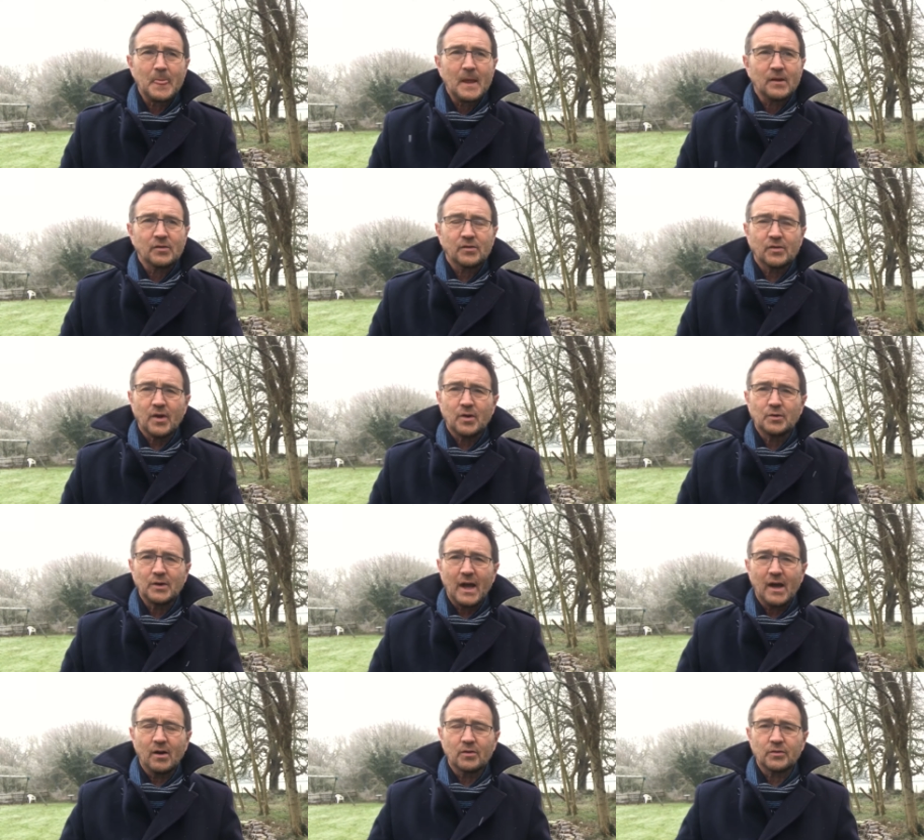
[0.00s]
So
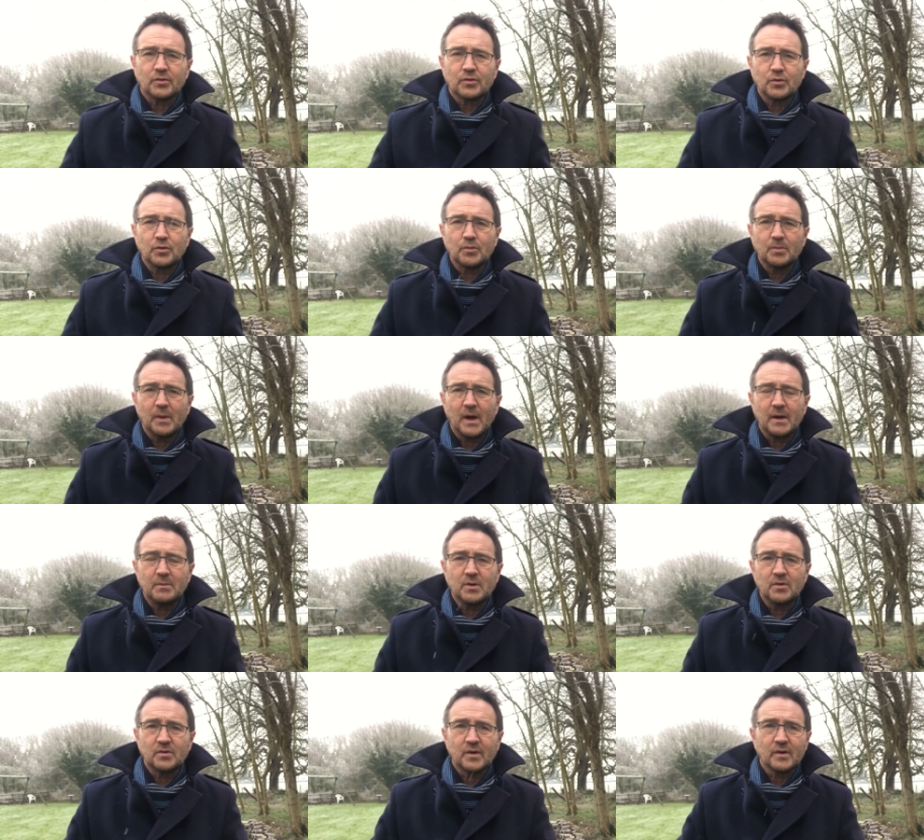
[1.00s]
now to my
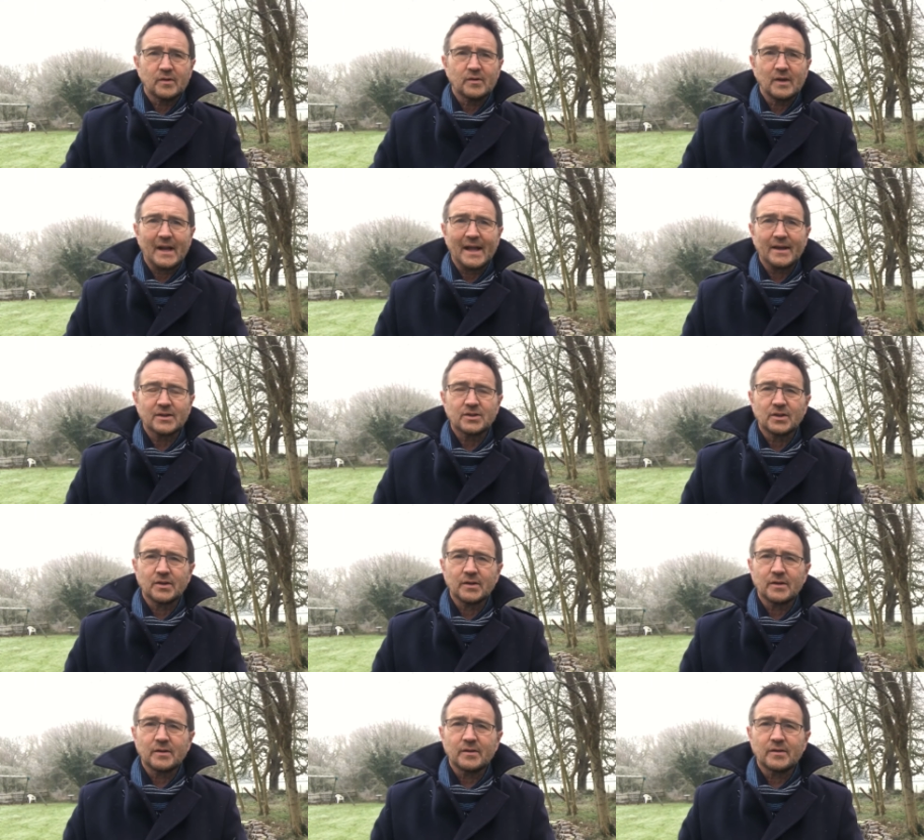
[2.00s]
music
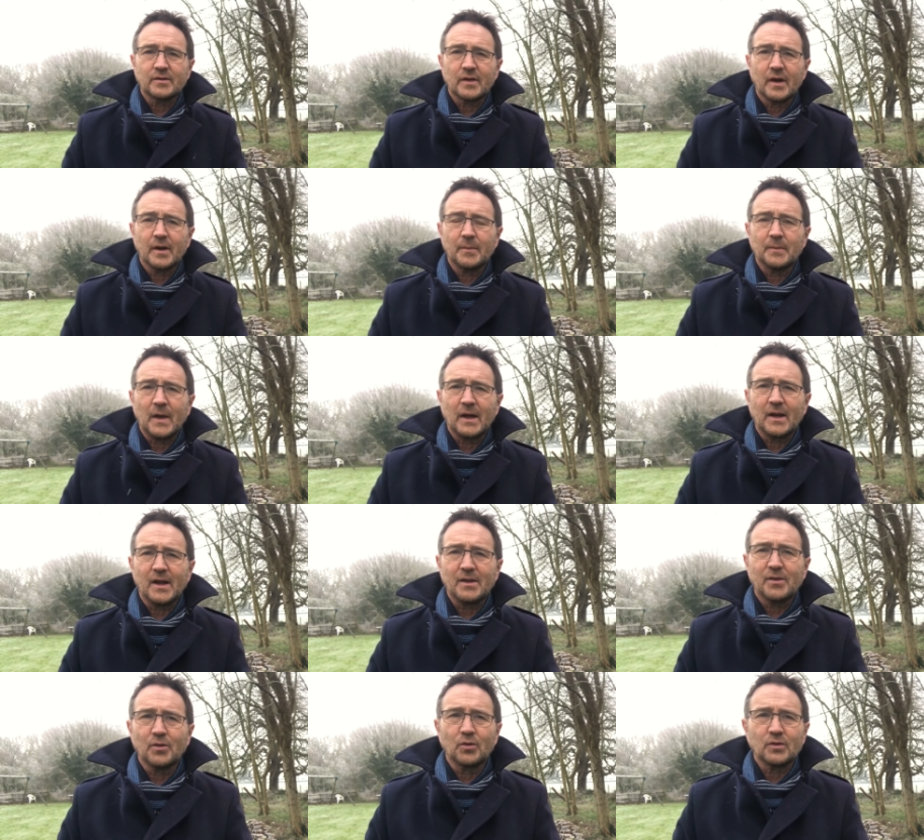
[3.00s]
selections, um, and I
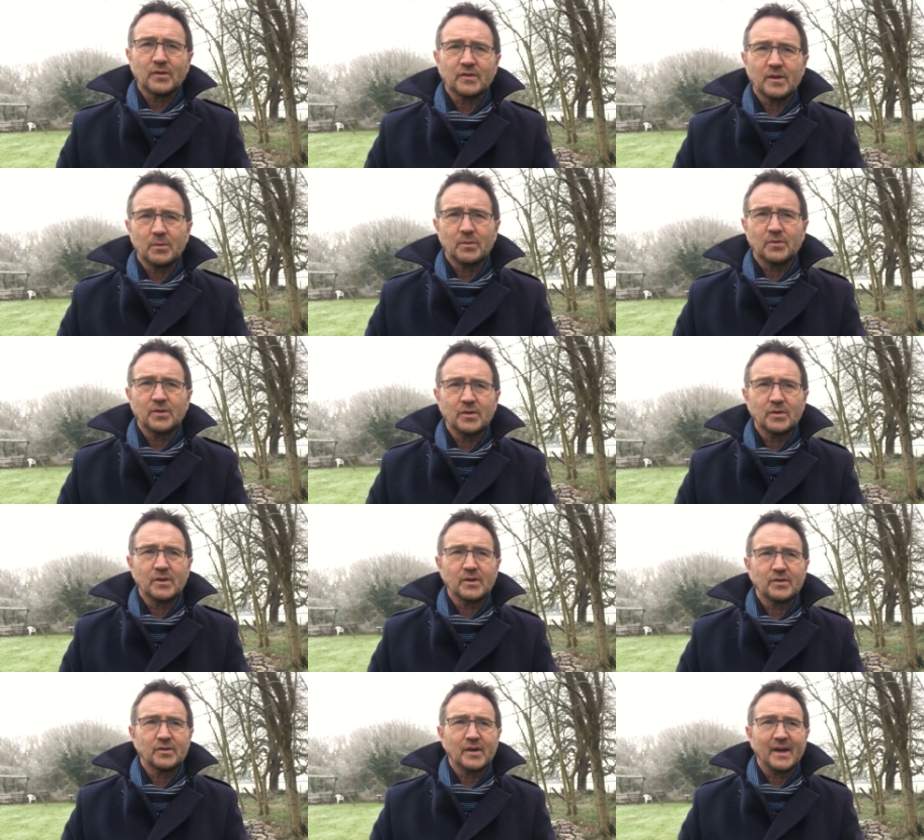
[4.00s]
thought as it was New
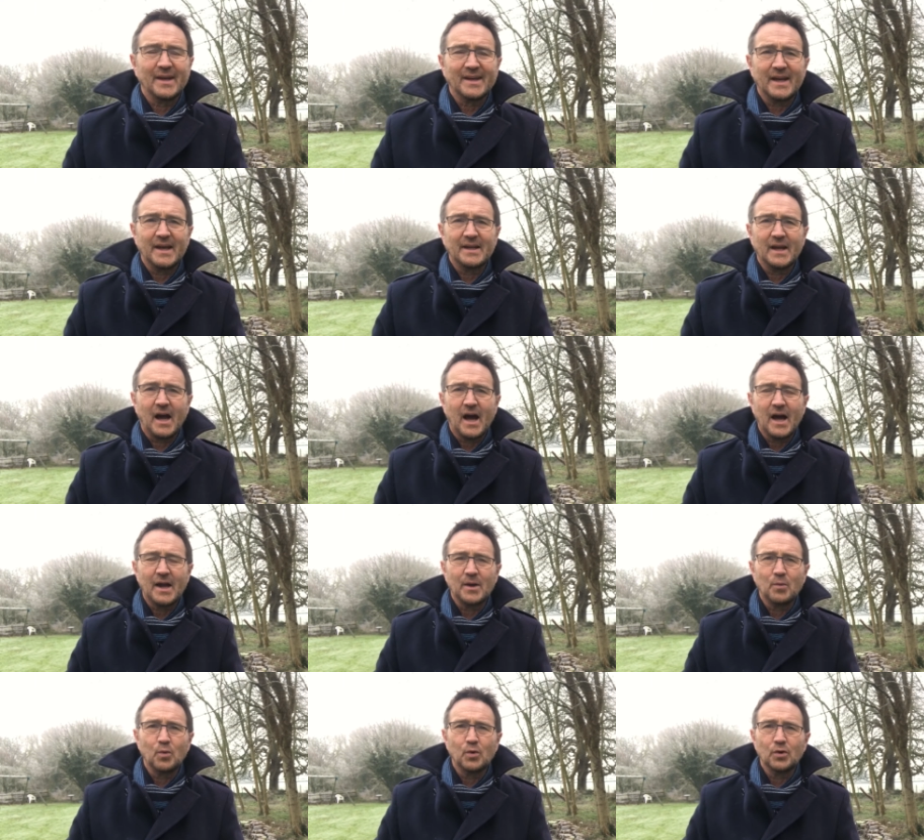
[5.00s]
Year's Day, again I
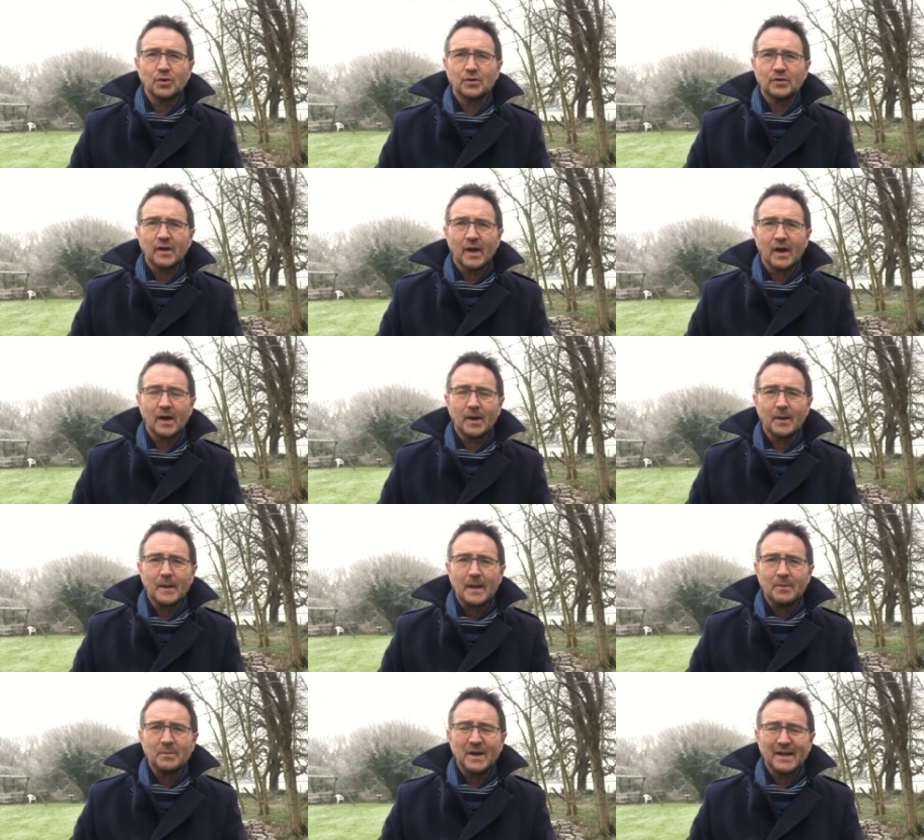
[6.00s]
would uh,
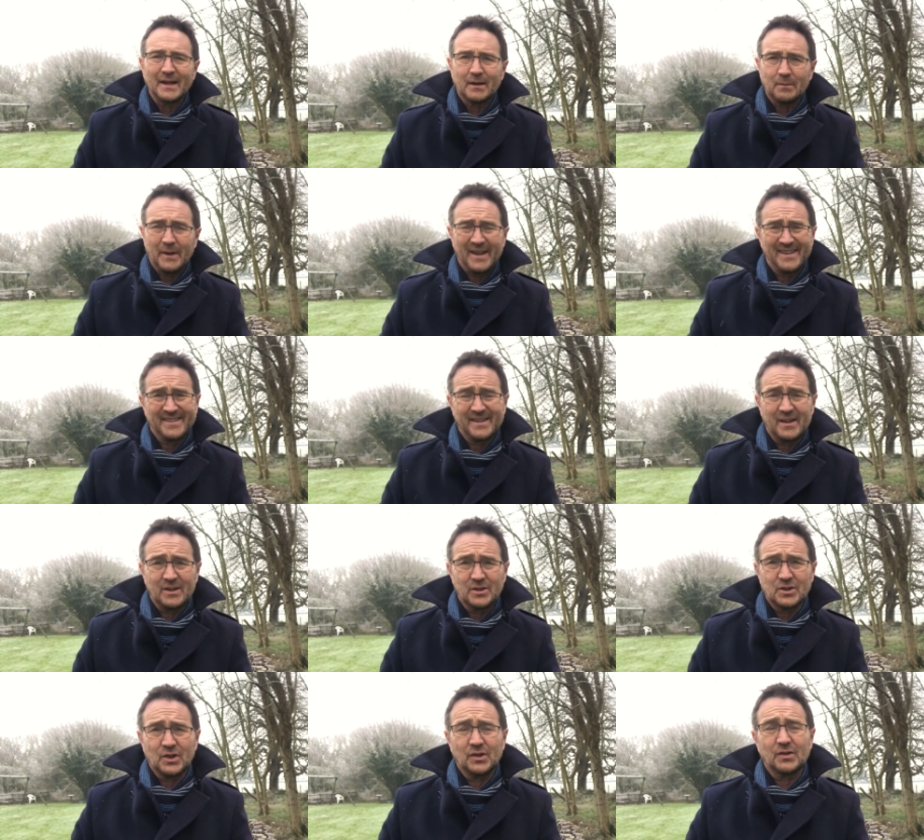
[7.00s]
be a little bit
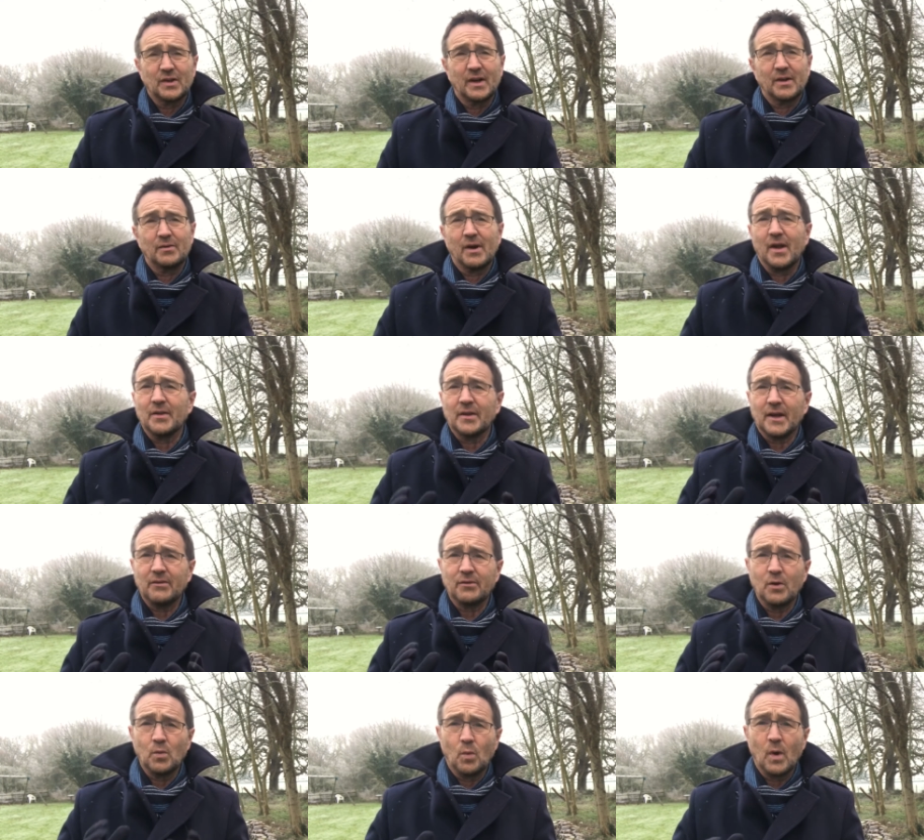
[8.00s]
indulgent, and rather than give
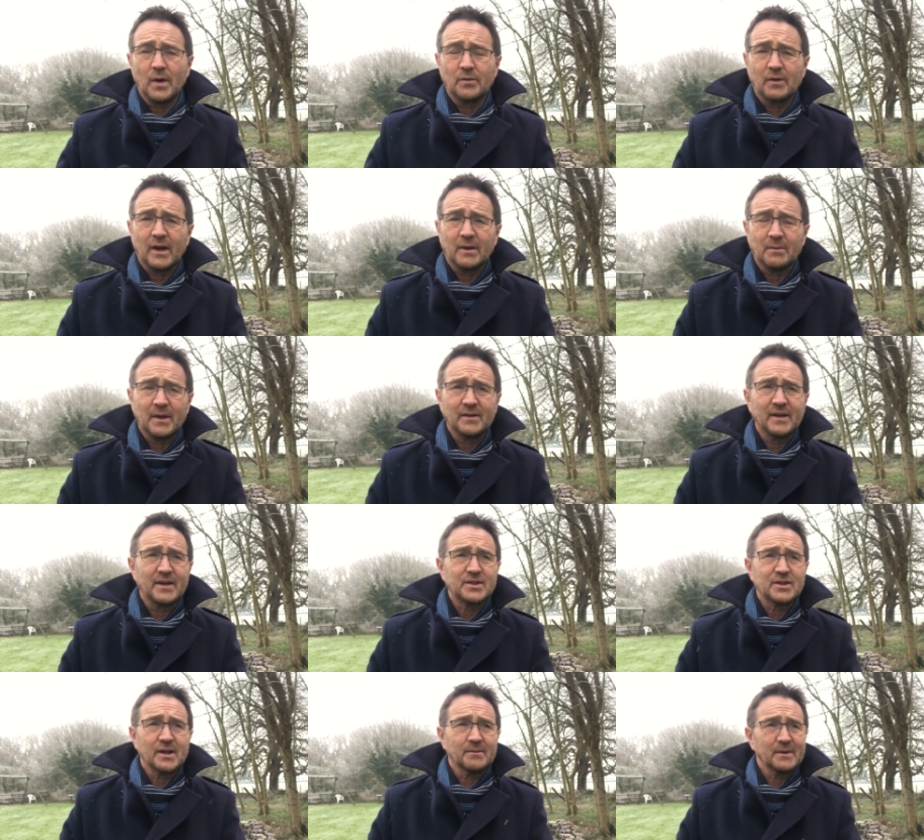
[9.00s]
you one
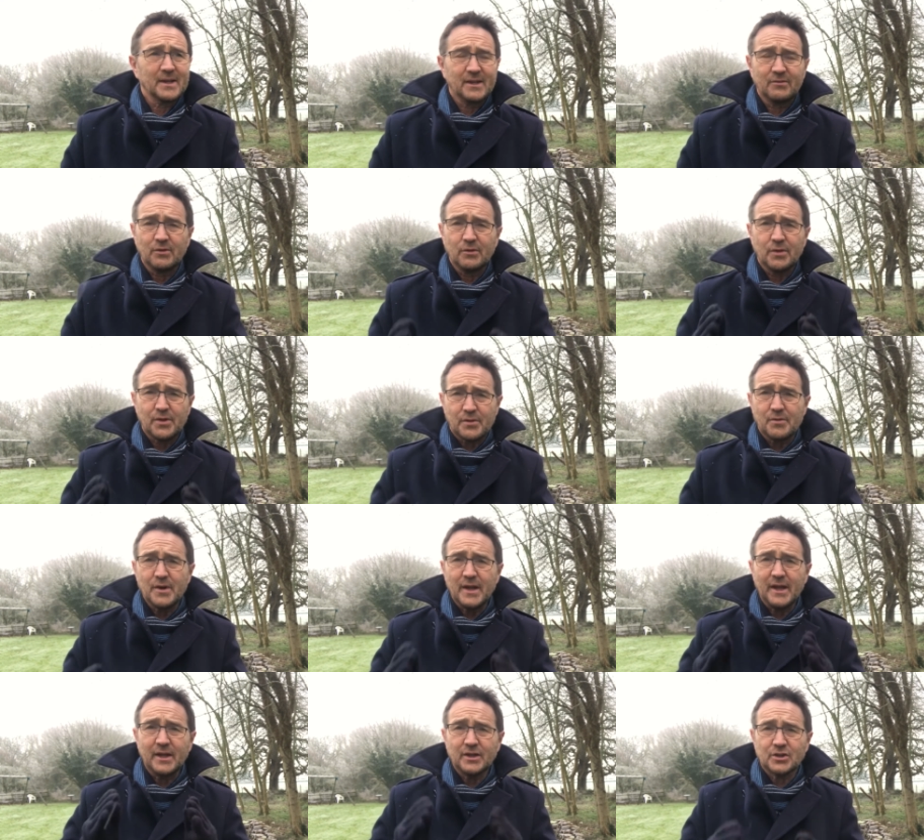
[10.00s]
recommendation, I'm going to give you
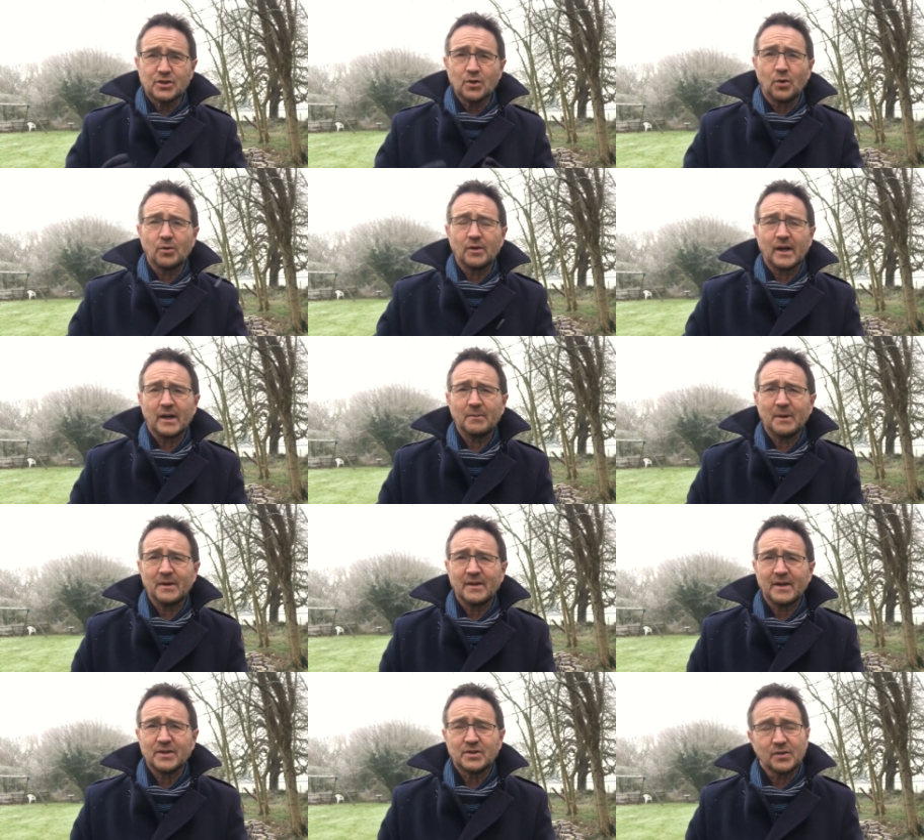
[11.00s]
three short
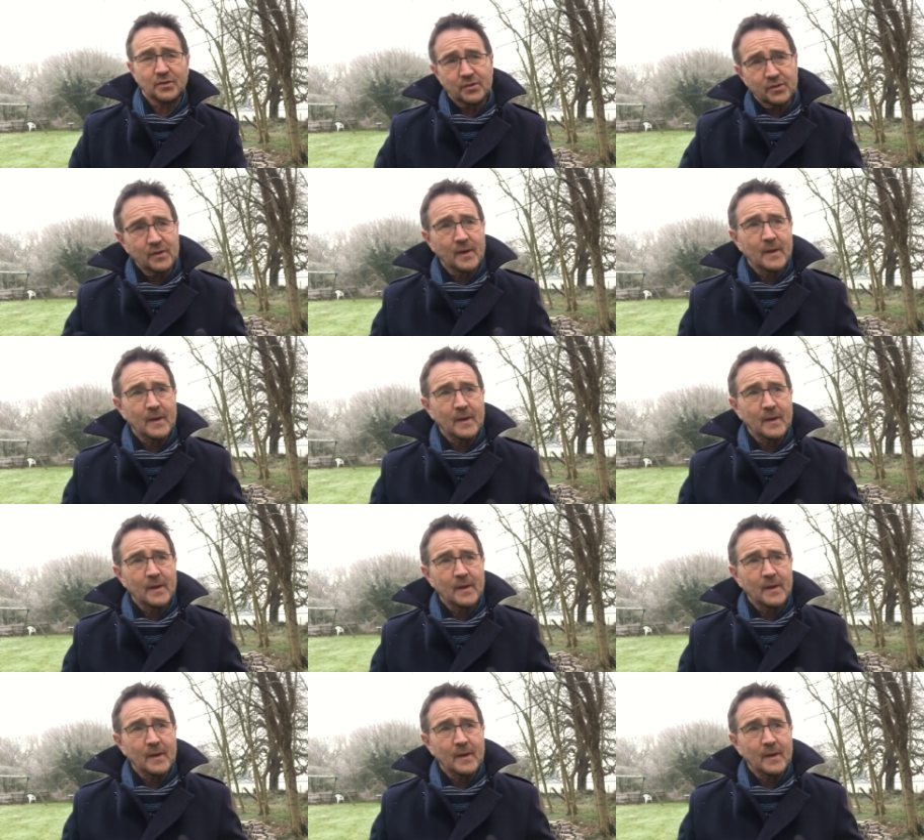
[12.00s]
recommendations.